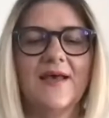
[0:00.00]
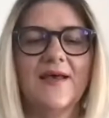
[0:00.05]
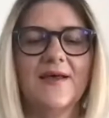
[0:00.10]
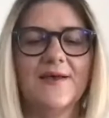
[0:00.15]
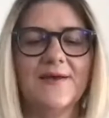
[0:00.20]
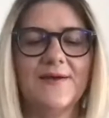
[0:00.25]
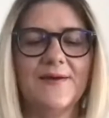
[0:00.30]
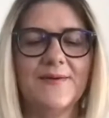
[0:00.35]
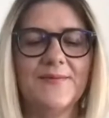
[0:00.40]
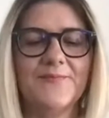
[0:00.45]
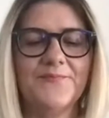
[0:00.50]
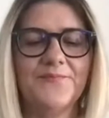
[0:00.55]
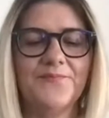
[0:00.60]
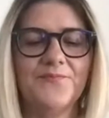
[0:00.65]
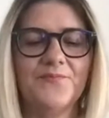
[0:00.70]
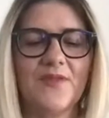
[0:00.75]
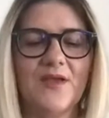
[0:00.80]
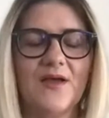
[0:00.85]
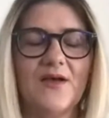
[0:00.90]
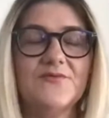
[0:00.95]

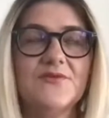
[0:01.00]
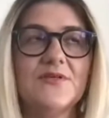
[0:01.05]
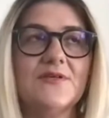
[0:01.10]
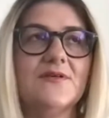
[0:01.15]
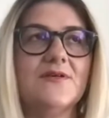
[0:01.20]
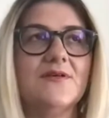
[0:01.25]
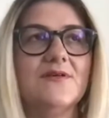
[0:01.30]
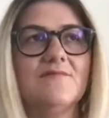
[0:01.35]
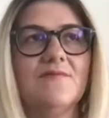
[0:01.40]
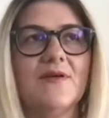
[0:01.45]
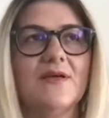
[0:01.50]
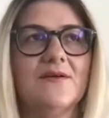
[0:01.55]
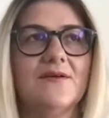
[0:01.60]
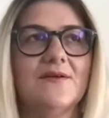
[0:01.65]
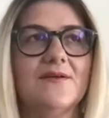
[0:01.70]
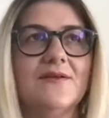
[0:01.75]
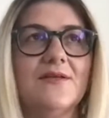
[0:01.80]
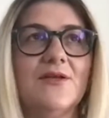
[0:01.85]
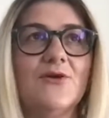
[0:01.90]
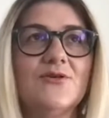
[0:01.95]
After
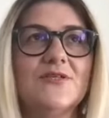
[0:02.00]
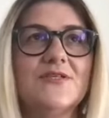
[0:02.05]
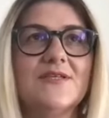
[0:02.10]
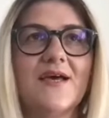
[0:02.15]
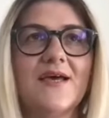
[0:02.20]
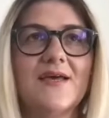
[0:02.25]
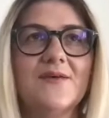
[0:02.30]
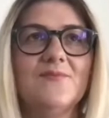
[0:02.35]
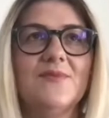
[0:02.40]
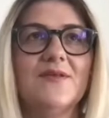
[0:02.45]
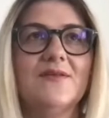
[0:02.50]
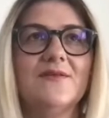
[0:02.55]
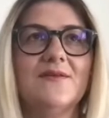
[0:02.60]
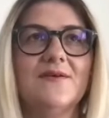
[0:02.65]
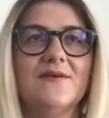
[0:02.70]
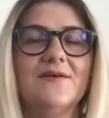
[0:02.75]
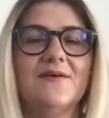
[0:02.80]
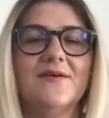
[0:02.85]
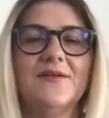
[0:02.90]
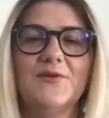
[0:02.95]
a long time in
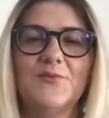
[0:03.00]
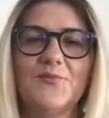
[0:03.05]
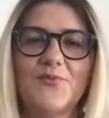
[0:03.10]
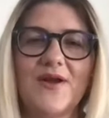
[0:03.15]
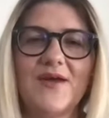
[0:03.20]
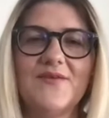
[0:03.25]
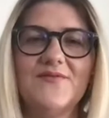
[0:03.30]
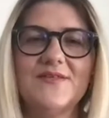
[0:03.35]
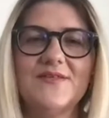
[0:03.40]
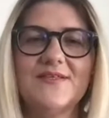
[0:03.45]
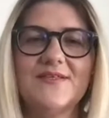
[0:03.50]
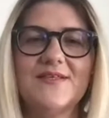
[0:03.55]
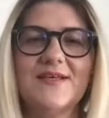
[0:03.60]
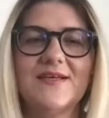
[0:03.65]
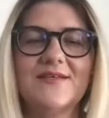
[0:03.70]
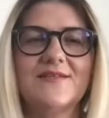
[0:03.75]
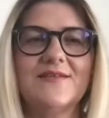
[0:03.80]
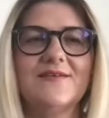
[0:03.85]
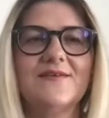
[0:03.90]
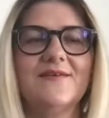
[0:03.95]
the private
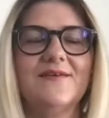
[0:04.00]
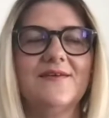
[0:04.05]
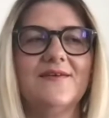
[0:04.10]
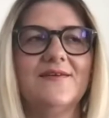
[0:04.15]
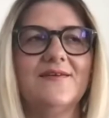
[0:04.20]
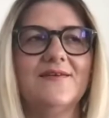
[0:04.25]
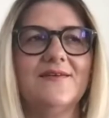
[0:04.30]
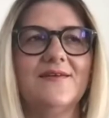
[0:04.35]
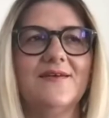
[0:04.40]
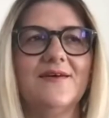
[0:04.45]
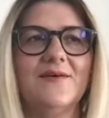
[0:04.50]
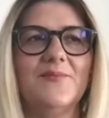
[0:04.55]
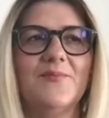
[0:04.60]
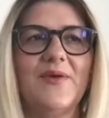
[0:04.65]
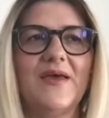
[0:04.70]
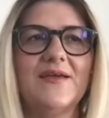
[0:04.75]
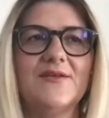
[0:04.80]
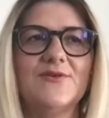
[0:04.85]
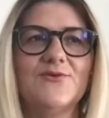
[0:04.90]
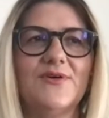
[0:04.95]
sector,
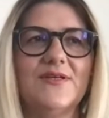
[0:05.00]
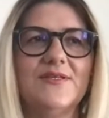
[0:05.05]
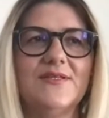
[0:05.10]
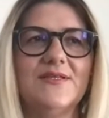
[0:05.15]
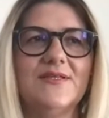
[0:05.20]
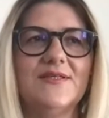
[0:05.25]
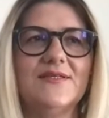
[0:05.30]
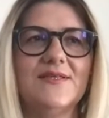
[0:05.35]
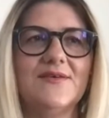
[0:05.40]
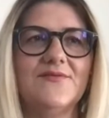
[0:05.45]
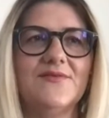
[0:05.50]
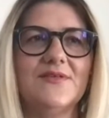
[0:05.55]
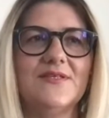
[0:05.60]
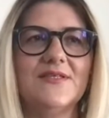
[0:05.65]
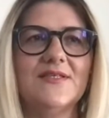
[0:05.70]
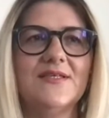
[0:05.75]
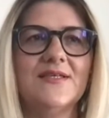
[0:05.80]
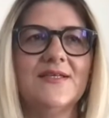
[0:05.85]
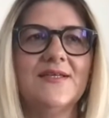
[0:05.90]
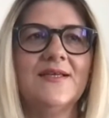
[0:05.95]
back in
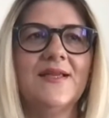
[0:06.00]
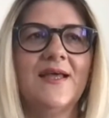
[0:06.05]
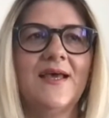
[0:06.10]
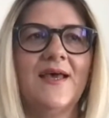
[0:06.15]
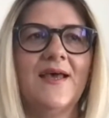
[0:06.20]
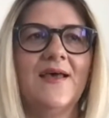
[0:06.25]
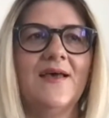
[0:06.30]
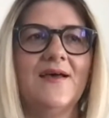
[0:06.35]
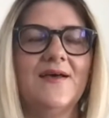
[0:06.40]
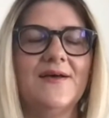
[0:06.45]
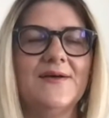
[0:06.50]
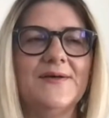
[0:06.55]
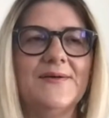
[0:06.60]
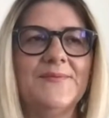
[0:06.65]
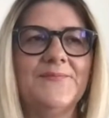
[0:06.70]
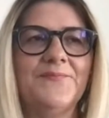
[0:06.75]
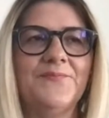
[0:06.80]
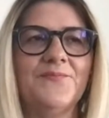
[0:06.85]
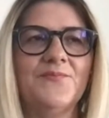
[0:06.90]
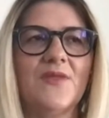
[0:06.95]
2017,
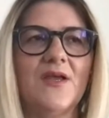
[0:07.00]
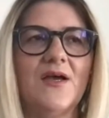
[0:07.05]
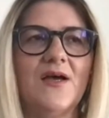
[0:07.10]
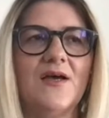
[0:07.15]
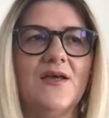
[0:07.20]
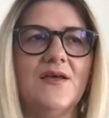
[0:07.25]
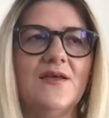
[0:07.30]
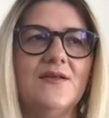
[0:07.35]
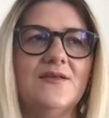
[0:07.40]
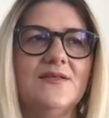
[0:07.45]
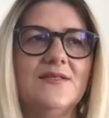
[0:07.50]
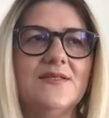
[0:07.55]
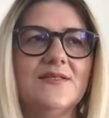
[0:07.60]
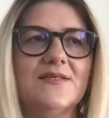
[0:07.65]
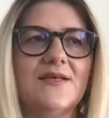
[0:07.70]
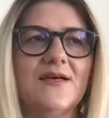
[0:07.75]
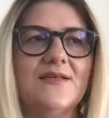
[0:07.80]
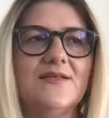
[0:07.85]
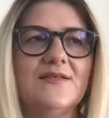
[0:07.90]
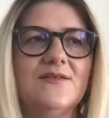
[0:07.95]
I
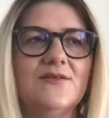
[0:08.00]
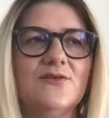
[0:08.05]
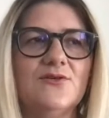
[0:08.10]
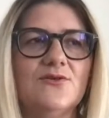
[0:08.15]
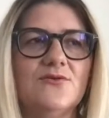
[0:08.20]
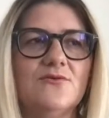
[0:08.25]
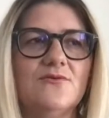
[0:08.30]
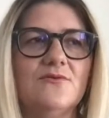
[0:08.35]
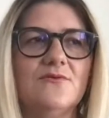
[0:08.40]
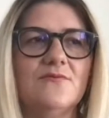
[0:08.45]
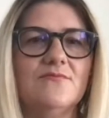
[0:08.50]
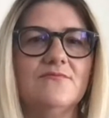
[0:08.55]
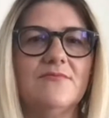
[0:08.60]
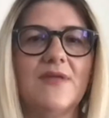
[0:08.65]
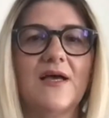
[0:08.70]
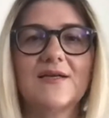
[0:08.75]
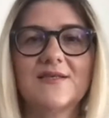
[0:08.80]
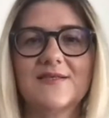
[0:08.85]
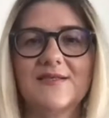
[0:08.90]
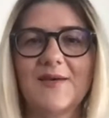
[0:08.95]
decided to
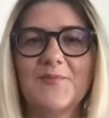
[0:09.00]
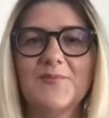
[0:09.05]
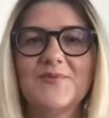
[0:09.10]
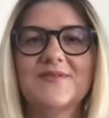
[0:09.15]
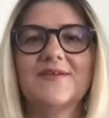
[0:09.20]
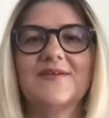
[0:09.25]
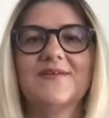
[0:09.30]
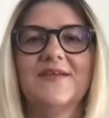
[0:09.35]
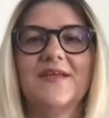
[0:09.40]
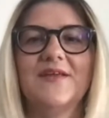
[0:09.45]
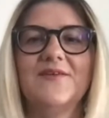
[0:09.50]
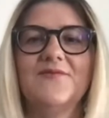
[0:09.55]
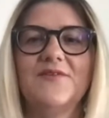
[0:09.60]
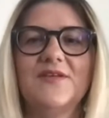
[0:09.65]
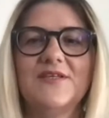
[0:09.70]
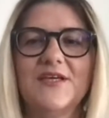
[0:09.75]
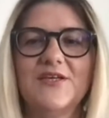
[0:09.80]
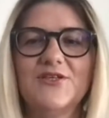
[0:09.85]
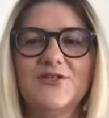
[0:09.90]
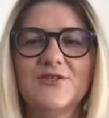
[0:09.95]
accept an
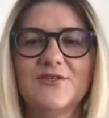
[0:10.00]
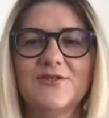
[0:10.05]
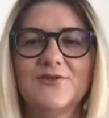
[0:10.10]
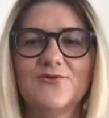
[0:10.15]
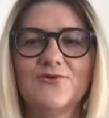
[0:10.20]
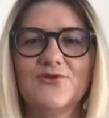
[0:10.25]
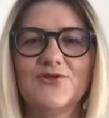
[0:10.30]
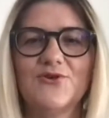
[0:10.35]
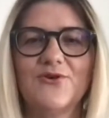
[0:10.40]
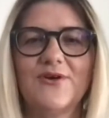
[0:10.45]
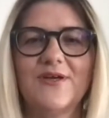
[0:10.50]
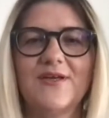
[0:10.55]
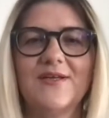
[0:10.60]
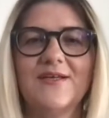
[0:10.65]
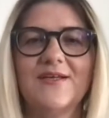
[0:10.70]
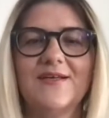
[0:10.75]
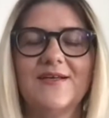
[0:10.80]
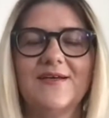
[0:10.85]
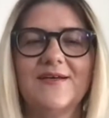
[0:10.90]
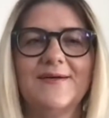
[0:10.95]
invitation to
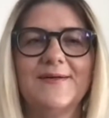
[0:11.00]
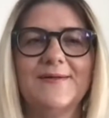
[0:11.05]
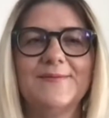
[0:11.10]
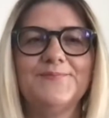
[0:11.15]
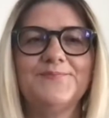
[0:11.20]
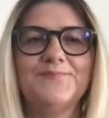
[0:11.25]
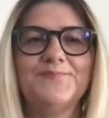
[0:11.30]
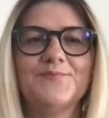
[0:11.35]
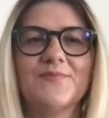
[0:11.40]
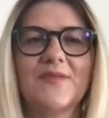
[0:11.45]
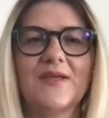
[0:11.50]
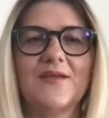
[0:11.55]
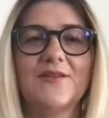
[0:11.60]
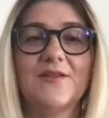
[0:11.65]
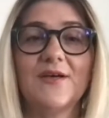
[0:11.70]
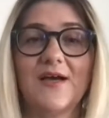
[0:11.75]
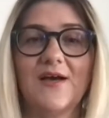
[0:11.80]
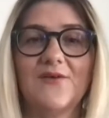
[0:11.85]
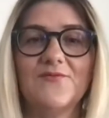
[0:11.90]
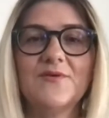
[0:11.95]
join the
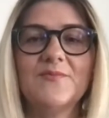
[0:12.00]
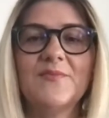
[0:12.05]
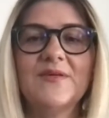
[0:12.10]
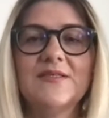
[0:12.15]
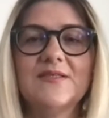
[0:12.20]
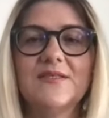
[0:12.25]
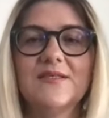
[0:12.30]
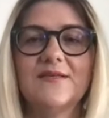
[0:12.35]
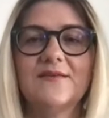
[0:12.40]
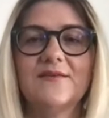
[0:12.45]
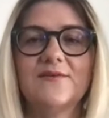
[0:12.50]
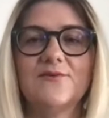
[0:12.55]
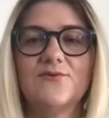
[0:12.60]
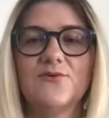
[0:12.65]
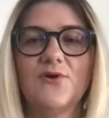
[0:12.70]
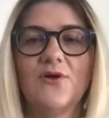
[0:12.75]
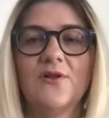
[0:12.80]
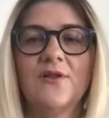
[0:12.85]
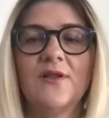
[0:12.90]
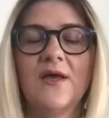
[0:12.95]
government in the
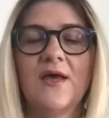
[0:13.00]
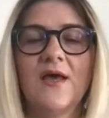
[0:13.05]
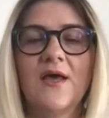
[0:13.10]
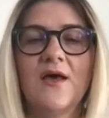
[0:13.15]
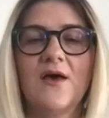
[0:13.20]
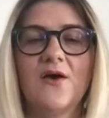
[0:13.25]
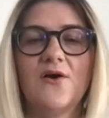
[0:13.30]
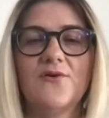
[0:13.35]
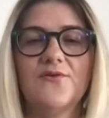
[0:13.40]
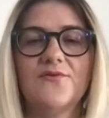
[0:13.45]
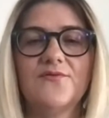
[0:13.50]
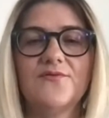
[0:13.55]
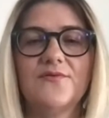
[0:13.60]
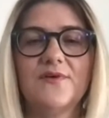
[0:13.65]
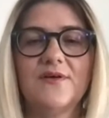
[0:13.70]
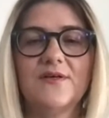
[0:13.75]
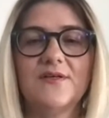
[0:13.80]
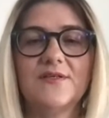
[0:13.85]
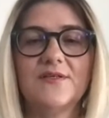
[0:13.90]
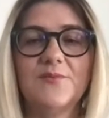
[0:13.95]
role of
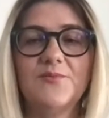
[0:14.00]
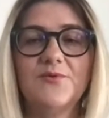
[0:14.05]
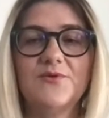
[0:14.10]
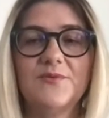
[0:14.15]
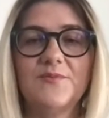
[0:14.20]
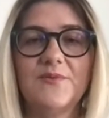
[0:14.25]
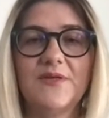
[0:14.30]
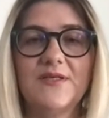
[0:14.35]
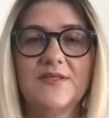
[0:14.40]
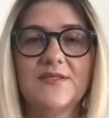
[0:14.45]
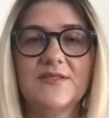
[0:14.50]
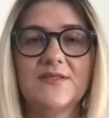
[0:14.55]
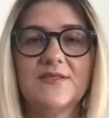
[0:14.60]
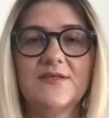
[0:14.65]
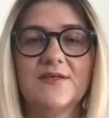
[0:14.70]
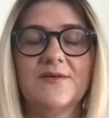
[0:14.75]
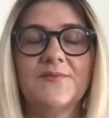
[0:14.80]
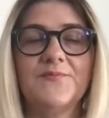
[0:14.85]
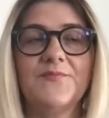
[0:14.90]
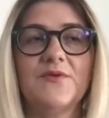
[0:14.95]
deputy
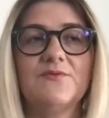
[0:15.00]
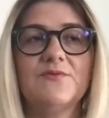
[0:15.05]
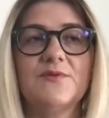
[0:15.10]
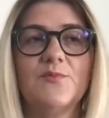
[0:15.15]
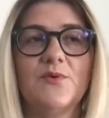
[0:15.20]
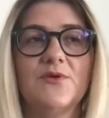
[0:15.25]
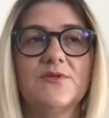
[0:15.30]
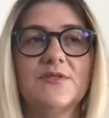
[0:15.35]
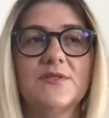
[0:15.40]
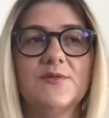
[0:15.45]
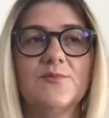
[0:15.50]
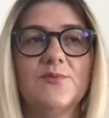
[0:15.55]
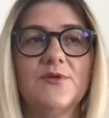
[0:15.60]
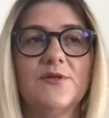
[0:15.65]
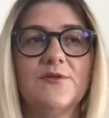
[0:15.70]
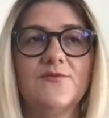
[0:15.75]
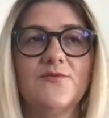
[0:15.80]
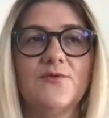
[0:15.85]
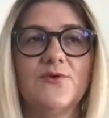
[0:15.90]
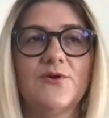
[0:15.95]
minister
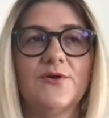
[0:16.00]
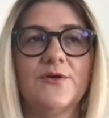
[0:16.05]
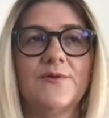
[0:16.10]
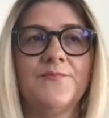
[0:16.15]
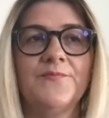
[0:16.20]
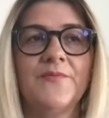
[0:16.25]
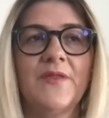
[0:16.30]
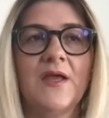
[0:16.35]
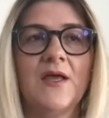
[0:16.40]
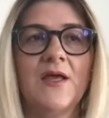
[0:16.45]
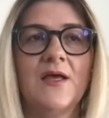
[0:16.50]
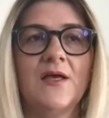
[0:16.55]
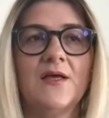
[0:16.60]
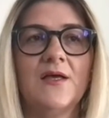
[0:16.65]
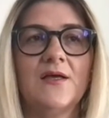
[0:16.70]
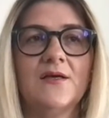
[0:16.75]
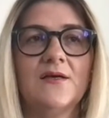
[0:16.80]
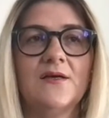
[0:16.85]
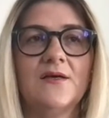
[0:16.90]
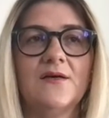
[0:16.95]
responsible for
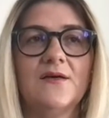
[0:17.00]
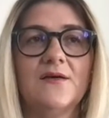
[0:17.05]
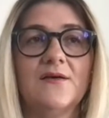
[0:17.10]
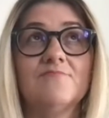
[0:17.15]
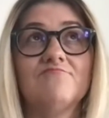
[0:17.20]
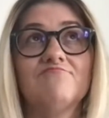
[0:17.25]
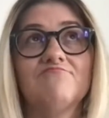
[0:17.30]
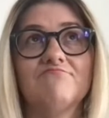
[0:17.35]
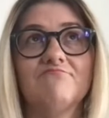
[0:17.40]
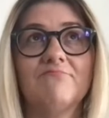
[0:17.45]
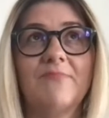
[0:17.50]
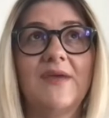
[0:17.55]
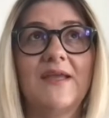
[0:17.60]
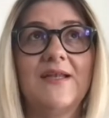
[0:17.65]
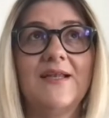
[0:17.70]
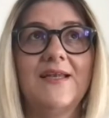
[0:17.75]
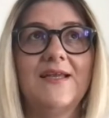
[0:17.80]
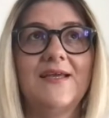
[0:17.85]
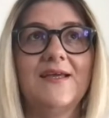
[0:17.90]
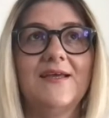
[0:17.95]

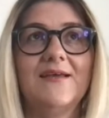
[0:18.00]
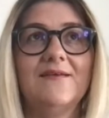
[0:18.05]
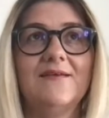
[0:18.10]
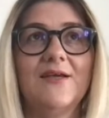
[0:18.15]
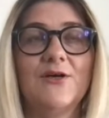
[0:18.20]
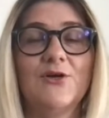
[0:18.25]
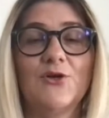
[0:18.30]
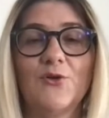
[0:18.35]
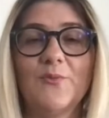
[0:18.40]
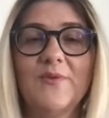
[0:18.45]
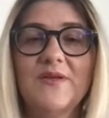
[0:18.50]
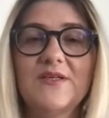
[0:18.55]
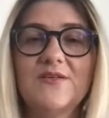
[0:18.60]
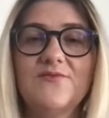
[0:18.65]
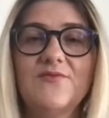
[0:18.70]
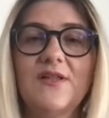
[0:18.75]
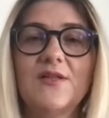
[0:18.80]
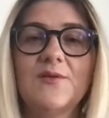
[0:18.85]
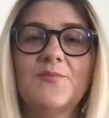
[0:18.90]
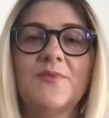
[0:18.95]
mainly economic
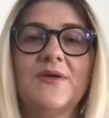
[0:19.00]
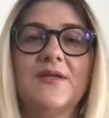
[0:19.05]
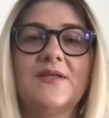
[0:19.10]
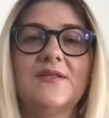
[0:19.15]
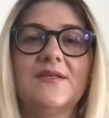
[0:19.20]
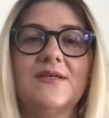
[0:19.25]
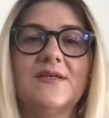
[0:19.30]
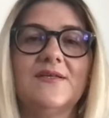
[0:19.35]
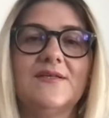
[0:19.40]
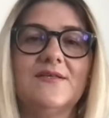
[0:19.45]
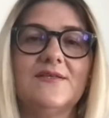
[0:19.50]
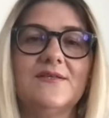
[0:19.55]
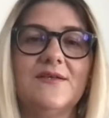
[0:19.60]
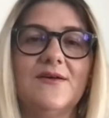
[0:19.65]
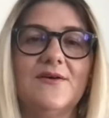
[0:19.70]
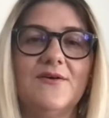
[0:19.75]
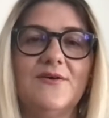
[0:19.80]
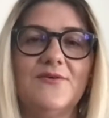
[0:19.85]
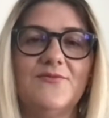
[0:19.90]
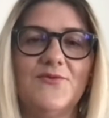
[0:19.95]
development and
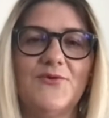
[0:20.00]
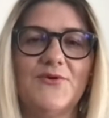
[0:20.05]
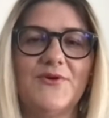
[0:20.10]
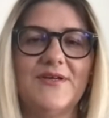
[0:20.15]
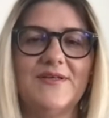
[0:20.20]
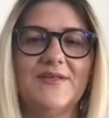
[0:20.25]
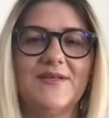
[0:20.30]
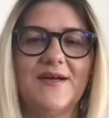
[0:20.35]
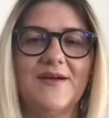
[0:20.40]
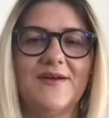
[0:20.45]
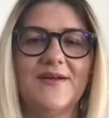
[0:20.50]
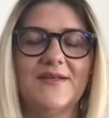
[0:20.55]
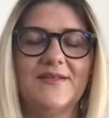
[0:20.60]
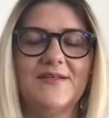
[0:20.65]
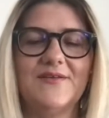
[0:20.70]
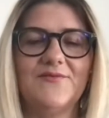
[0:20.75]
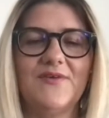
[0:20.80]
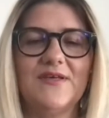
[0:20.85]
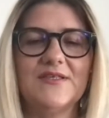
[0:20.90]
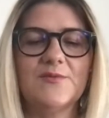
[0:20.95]
foreign direct
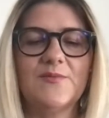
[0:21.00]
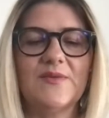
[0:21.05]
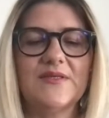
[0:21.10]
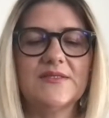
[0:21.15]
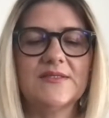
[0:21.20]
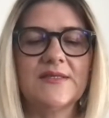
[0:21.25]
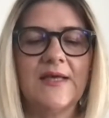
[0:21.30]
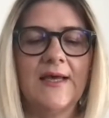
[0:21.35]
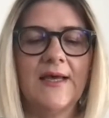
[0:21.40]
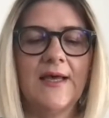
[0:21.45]
investments.